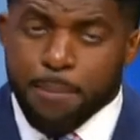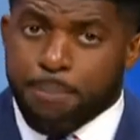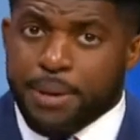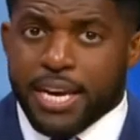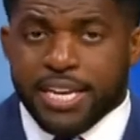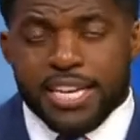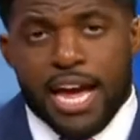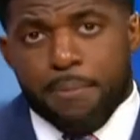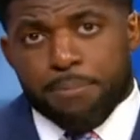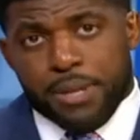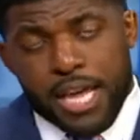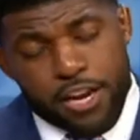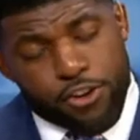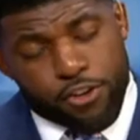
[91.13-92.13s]
Big-time
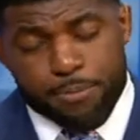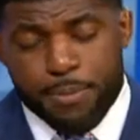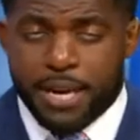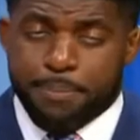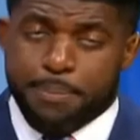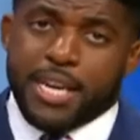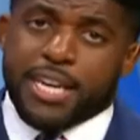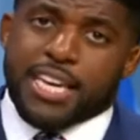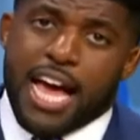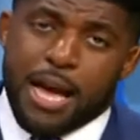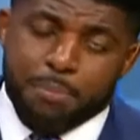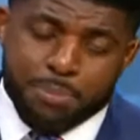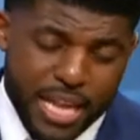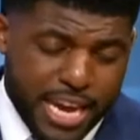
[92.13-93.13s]
players make
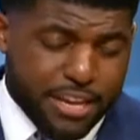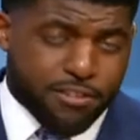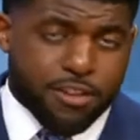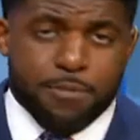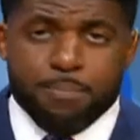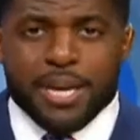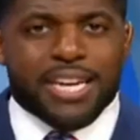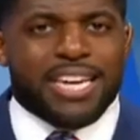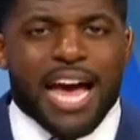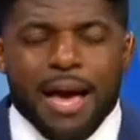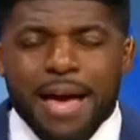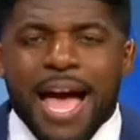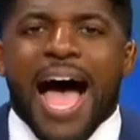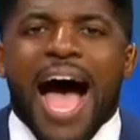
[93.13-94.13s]
big-time plays, and
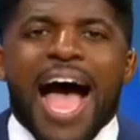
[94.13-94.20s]
big-time...